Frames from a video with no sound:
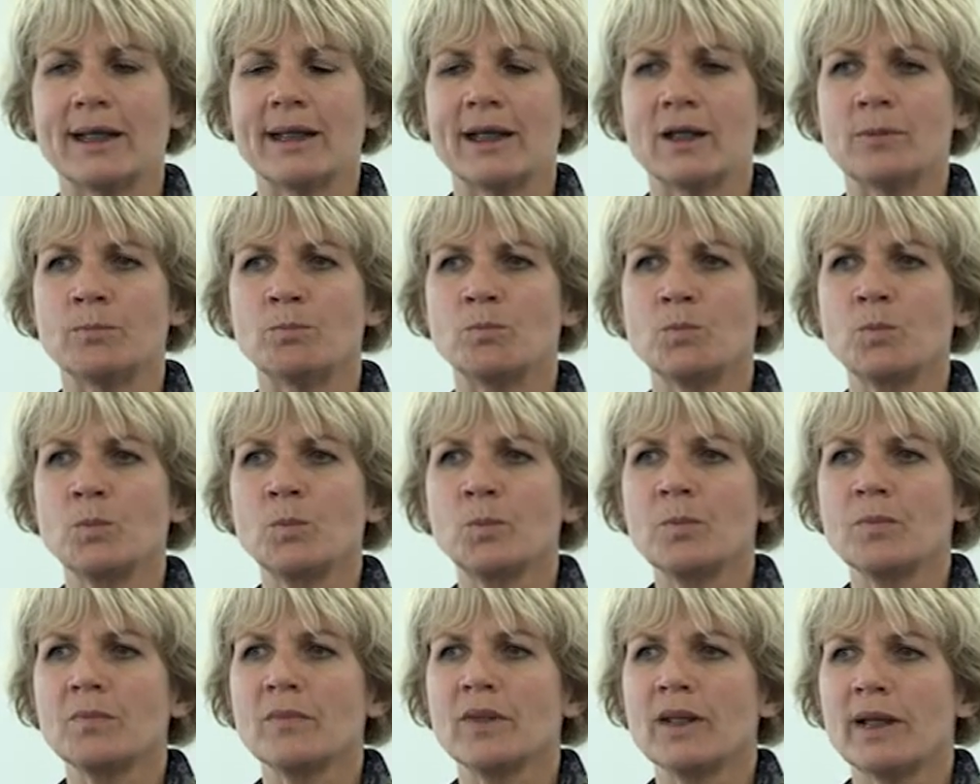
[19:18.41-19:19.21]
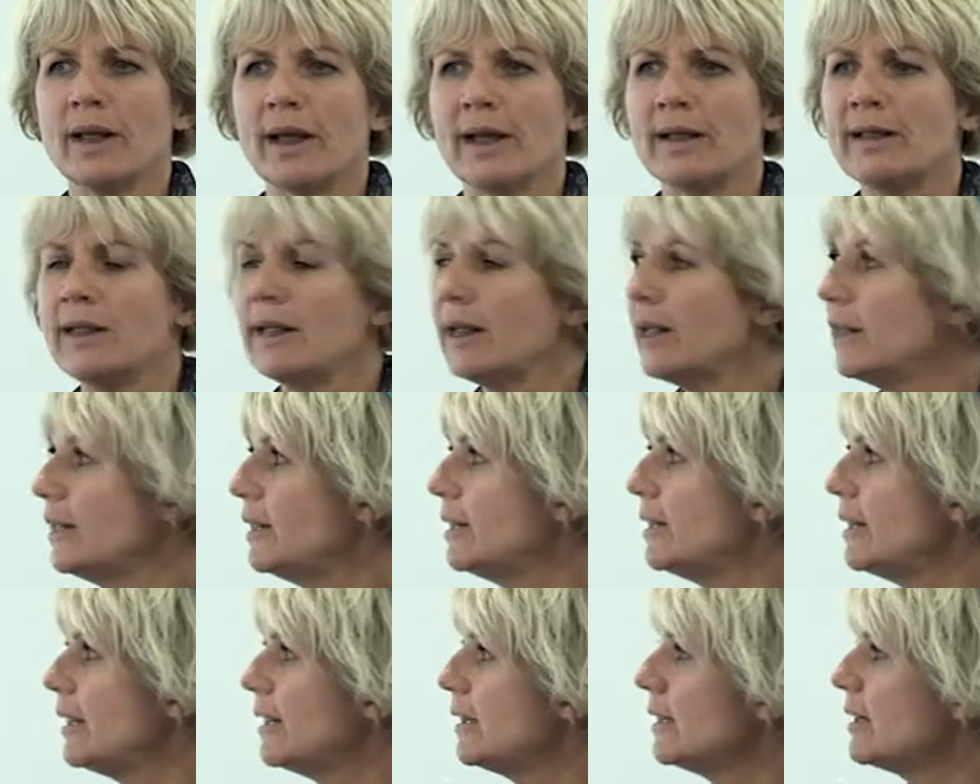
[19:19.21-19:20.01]
And
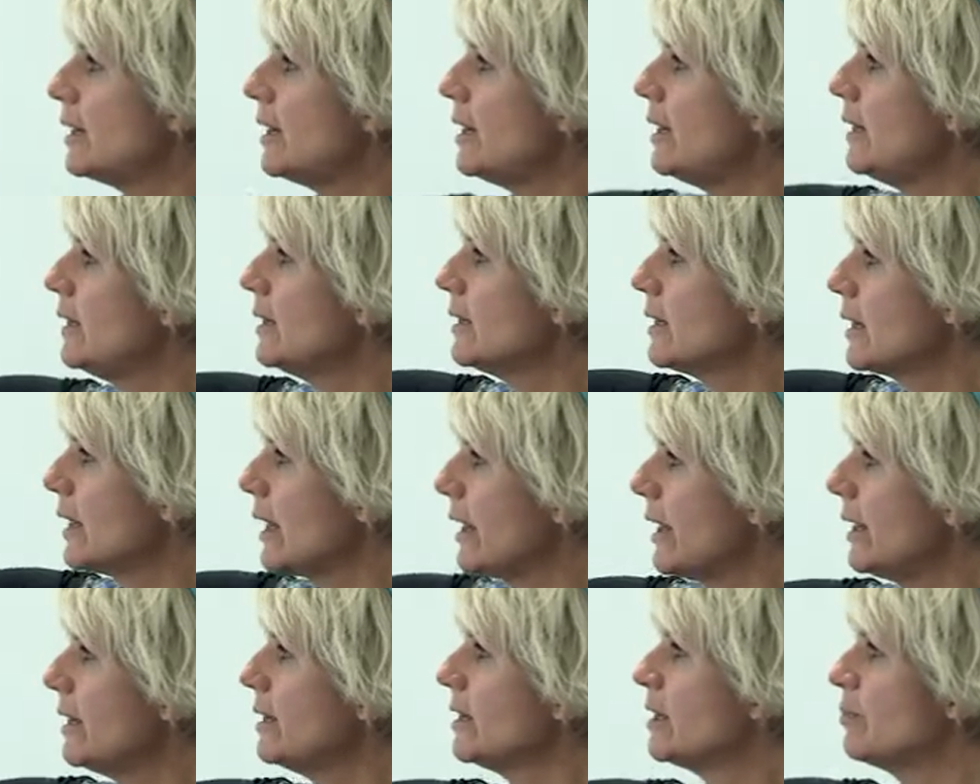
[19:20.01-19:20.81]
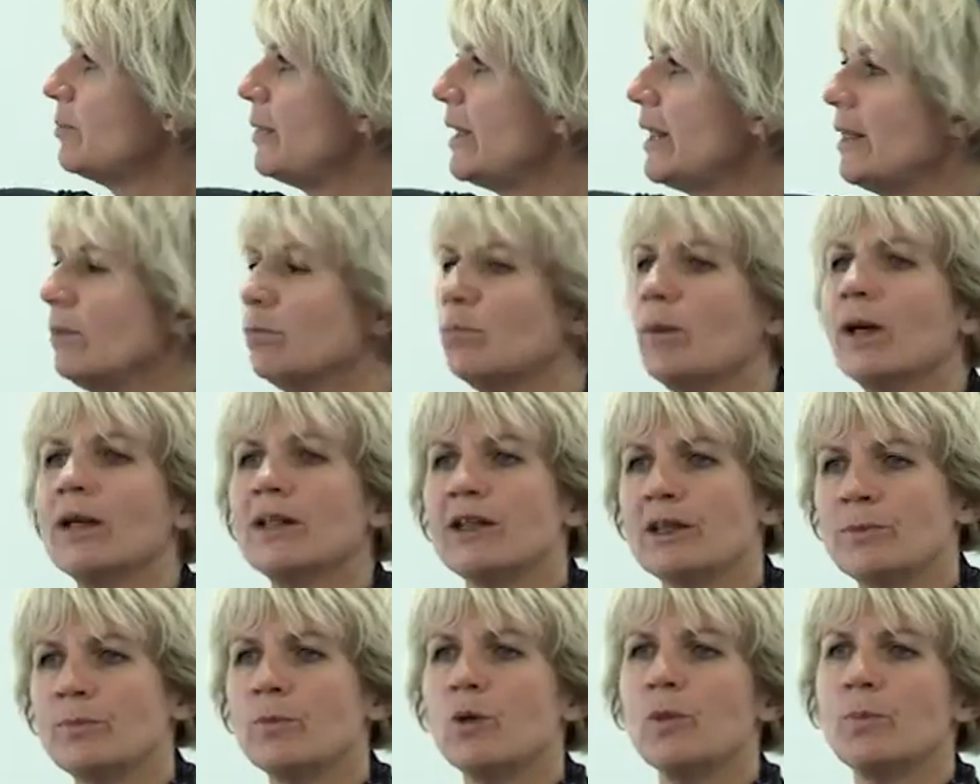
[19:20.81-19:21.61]
it is these things being
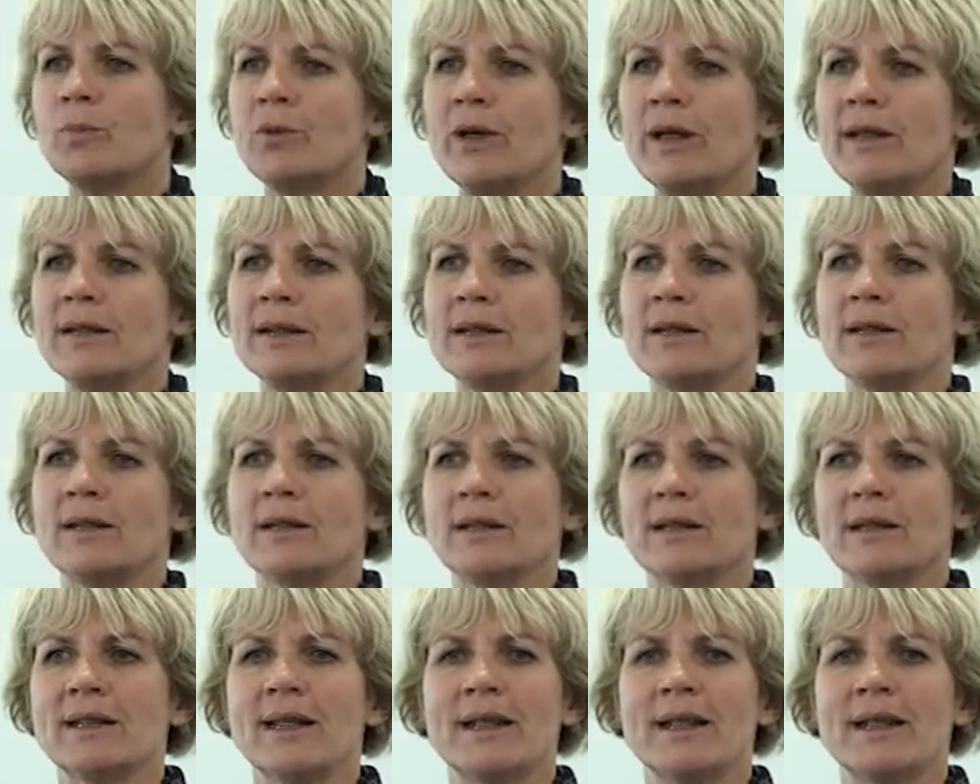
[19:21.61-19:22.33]
much more present,